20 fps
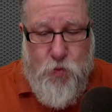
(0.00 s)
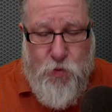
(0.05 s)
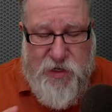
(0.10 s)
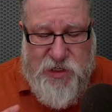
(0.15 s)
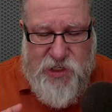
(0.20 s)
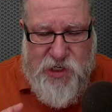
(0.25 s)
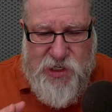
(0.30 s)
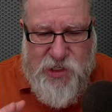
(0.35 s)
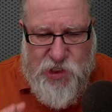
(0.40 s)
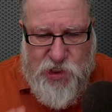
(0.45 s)

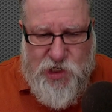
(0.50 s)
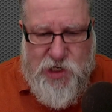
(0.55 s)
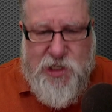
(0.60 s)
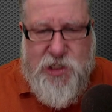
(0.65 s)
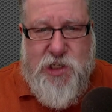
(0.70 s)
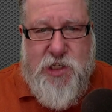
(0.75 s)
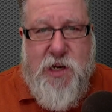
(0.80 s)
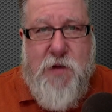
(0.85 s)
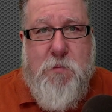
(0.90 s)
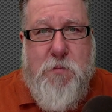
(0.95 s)
which
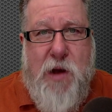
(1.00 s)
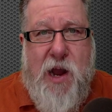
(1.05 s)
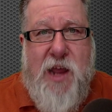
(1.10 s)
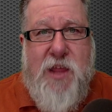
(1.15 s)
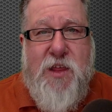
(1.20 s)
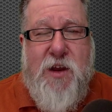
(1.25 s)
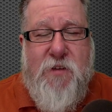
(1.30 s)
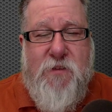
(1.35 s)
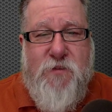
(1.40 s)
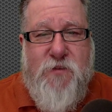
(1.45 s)
just by
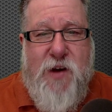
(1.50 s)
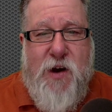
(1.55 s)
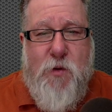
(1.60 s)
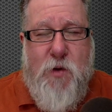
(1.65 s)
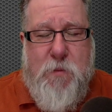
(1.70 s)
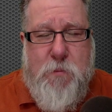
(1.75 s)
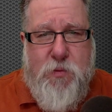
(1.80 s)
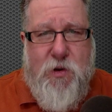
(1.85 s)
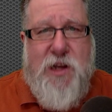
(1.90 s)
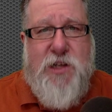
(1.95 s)
their
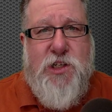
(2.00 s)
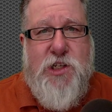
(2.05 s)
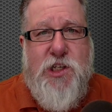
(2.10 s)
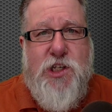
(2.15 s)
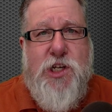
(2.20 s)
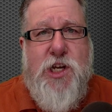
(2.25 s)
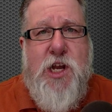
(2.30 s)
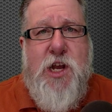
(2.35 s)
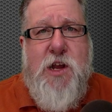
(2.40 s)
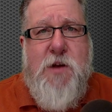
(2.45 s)
very
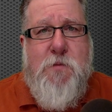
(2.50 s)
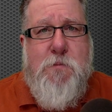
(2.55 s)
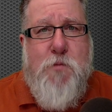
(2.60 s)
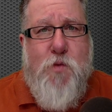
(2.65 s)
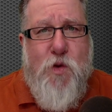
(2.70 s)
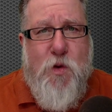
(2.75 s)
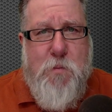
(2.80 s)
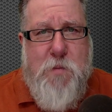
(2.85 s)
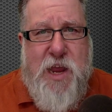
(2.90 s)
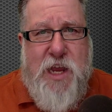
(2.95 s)
presence
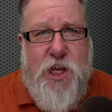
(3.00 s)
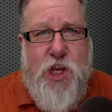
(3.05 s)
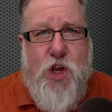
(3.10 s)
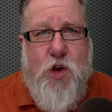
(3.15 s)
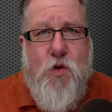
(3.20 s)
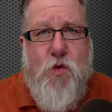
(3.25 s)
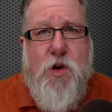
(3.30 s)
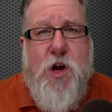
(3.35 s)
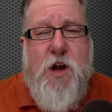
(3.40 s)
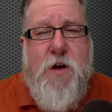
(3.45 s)
will make
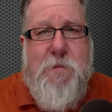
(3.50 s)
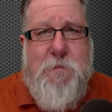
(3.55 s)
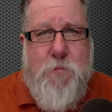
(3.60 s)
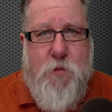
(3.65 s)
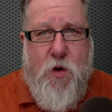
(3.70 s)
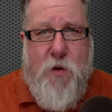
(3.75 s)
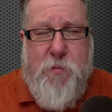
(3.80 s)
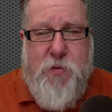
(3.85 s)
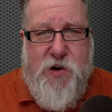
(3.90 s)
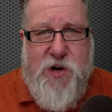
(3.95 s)
you
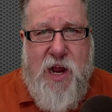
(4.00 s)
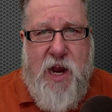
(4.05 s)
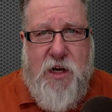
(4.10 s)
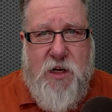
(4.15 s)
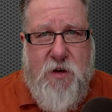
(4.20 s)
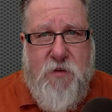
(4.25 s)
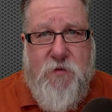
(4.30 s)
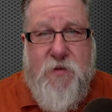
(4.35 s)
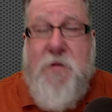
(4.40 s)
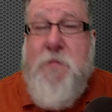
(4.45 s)
more
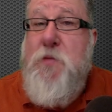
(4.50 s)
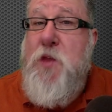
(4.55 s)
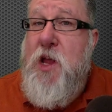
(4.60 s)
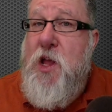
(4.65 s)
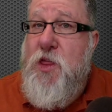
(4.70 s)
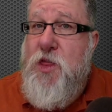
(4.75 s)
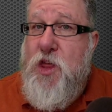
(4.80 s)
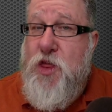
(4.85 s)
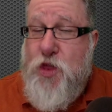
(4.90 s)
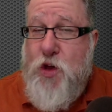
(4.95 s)
productive.
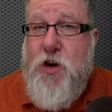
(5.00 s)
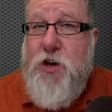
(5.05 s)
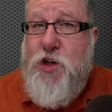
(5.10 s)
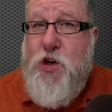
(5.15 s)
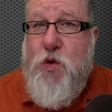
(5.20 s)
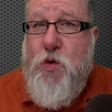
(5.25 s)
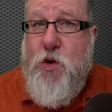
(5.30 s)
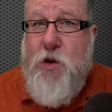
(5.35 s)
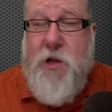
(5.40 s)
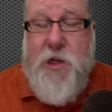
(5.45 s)
The third
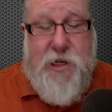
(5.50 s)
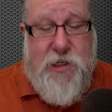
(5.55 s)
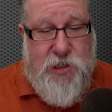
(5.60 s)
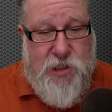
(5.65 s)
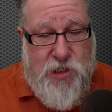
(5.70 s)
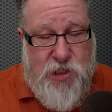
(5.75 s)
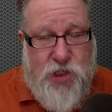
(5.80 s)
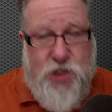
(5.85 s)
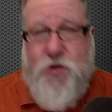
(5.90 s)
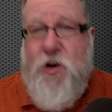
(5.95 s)
tool is
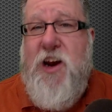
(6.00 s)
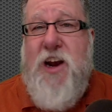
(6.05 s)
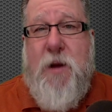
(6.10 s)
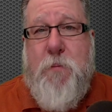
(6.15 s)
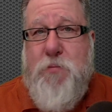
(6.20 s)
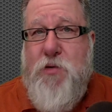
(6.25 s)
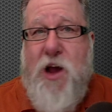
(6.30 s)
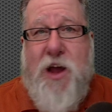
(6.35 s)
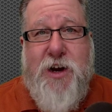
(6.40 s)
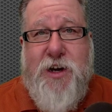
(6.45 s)
a straight
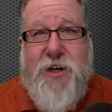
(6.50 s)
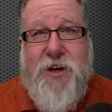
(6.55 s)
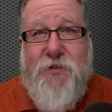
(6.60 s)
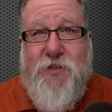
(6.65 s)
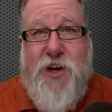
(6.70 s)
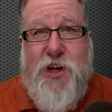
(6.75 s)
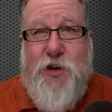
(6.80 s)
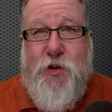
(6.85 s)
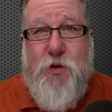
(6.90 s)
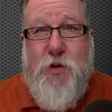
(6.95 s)
up
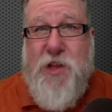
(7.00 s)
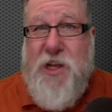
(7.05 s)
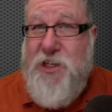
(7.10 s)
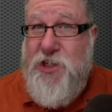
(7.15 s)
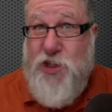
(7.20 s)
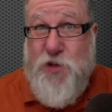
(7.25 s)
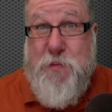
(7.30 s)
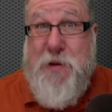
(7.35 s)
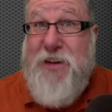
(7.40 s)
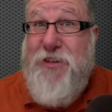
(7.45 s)
productivity tool that
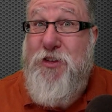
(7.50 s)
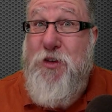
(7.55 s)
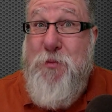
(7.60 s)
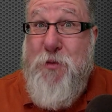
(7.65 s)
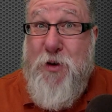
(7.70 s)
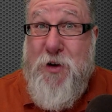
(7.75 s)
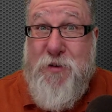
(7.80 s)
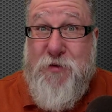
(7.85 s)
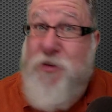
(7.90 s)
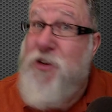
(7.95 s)
just makes you
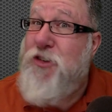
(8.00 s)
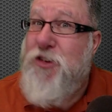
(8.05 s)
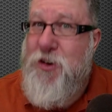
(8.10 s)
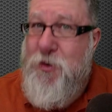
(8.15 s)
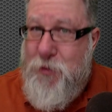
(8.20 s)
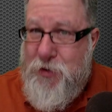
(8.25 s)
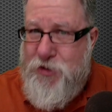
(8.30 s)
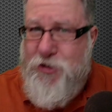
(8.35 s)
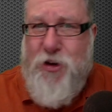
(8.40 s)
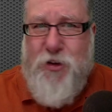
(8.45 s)
more
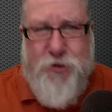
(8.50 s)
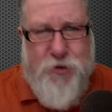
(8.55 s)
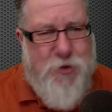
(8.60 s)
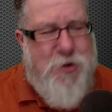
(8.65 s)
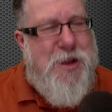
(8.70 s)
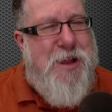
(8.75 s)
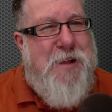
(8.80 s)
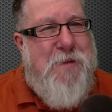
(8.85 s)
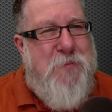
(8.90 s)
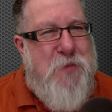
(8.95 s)
efficient, which
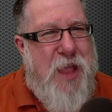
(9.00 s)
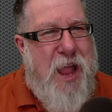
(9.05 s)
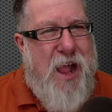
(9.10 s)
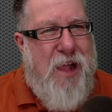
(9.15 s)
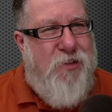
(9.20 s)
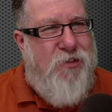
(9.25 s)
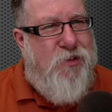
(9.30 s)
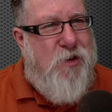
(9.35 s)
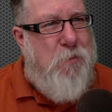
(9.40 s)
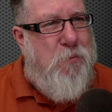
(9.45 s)
also
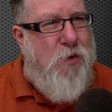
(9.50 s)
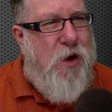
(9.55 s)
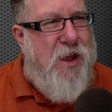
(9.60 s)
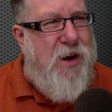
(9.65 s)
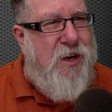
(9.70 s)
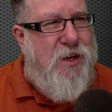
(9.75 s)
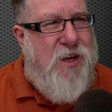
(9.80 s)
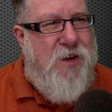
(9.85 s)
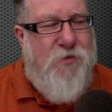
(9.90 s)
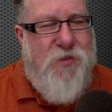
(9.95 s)
adds to
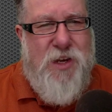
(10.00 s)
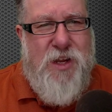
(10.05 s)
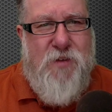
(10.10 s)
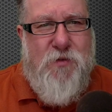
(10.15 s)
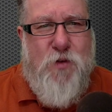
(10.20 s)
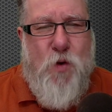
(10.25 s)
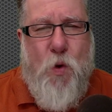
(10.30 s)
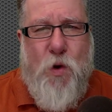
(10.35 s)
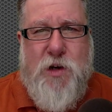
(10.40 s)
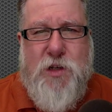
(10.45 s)
productivity,
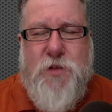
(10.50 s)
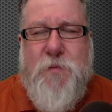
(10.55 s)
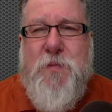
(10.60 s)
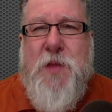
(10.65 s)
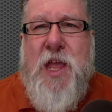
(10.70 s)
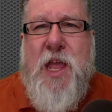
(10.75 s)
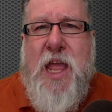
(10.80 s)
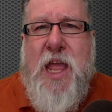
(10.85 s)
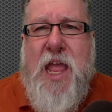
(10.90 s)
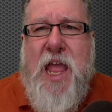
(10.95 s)
of course.
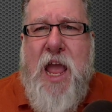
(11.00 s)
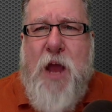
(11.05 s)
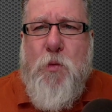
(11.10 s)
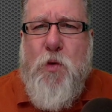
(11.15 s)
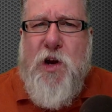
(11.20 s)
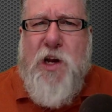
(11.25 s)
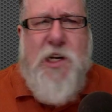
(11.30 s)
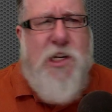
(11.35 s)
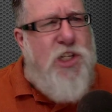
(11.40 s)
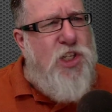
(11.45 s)
And
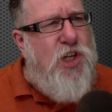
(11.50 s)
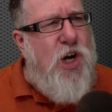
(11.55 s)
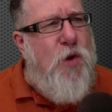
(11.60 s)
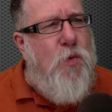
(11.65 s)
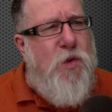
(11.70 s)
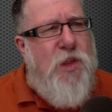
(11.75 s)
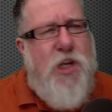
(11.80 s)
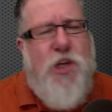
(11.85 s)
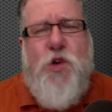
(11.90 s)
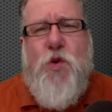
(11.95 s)
we're going to start
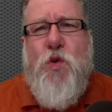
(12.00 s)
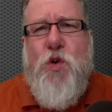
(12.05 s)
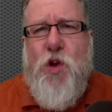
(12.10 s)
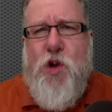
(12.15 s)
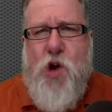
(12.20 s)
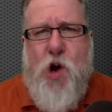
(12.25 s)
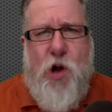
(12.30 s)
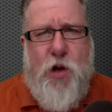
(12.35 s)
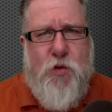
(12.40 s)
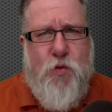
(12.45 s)
with a tool
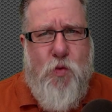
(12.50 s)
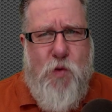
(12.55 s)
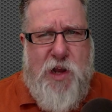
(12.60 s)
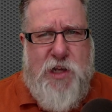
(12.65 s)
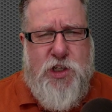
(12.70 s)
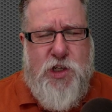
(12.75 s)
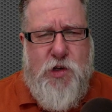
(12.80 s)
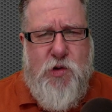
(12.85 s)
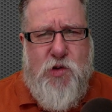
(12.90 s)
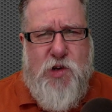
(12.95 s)
called
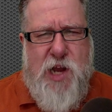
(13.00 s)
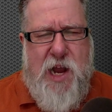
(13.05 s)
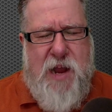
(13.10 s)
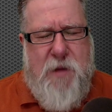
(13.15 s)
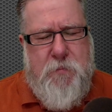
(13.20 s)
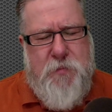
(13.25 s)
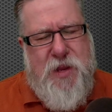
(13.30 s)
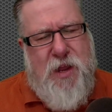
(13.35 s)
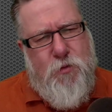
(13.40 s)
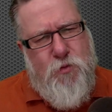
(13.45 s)

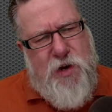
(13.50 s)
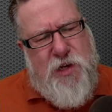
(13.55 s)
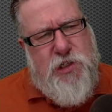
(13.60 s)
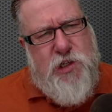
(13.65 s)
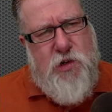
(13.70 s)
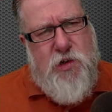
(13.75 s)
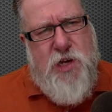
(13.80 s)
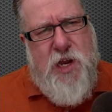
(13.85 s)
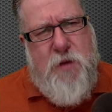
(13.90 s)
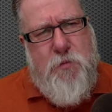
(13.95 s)
RescueTime. Now,
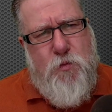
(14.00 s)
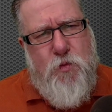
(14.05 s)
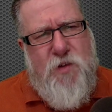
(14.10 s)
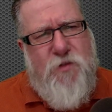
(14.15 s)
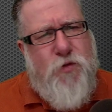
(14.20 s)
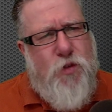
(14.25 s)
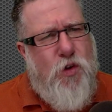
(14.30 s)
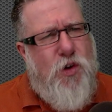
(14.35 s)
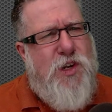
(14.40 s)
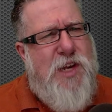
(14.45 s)
RescueTime
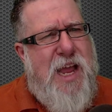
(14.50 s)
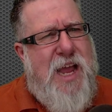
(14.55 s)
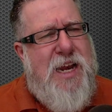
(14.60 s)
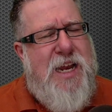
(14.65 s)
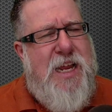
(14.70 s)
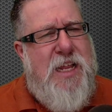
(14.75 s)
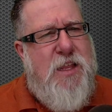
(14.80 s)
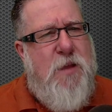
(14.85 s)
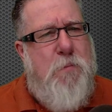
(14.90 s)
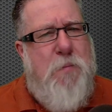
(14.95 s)
we've looked
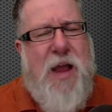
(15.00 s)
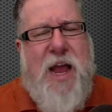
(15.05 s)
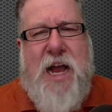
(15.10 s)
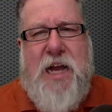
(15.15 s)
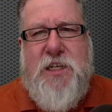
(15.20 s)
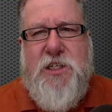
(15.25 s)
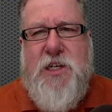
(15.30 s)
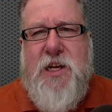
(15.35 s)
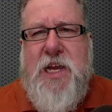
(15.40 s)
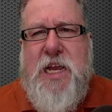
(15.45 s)
at in the
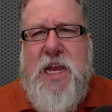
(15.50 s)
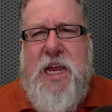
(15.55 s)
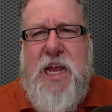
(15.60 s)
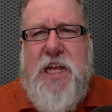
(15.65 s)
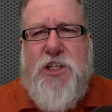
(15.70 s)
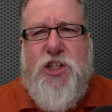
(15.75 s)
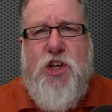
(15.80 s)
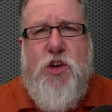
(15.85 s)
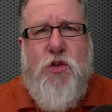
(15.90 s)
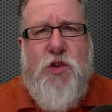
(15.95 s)
past.
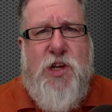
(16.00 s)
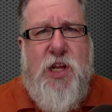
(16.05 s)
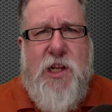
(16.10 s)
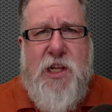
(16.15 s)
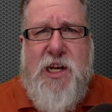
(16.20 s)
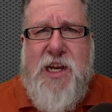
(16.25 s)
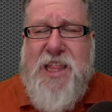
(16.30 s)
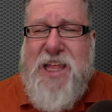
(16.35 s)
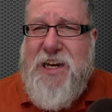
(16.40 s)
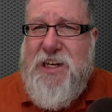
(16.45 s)
It's a
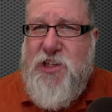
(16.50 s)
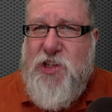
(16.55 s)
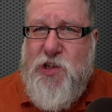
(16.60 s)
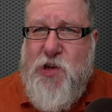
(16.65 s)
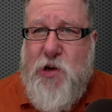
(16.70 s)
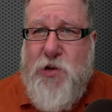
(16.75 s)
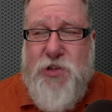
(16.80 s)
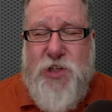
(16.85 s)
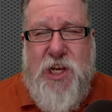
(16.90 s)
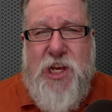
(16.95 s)
utility that
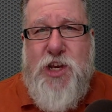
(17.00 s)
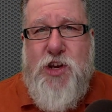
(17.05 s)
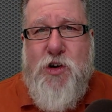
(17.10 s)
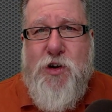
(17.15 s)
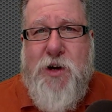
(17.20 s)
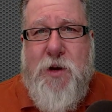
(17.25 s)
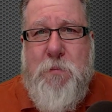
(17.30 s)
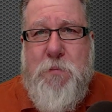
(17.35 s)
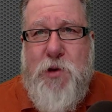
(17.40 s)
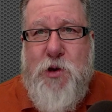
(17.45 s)
installs in your
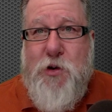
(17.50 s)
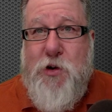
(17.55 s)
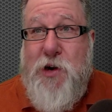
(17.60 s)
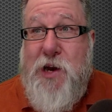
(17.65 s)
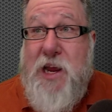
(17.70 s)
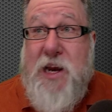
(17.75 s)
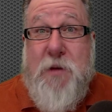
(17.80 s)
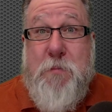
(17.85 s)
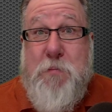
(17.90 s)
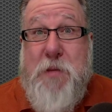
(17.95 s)
computer,
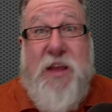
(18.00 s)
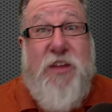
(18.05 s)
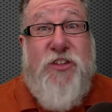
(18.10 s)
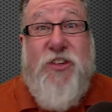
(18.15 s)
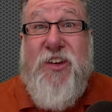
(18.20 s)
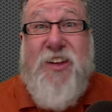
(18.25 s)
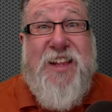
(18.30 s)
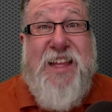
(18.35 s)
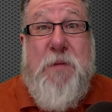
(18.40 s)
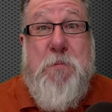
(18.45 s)
and it
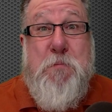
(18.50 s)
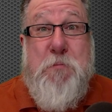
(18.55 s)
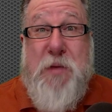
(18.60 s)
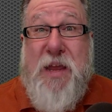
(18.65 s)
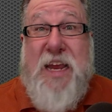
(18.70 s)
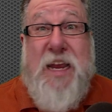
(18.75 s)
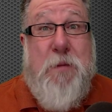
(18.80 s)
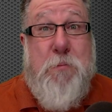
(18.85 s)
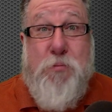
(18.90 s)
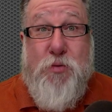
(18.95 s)
basically
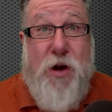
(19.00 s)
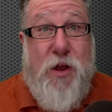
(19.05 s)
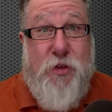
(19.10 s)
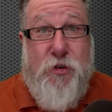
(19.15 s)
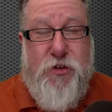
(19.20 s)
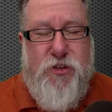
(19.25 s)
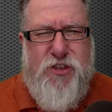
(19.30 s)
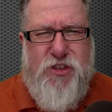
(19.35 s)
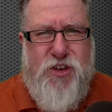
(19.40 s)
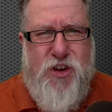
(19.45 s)
Big
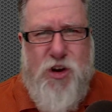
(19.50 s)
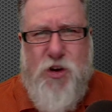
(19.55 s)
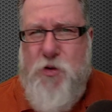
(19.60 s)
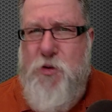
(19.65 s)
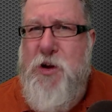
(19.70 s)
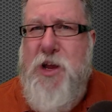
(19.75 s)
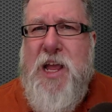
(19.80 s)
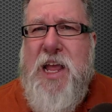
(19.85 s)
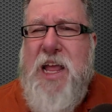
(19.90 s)
Brothers you.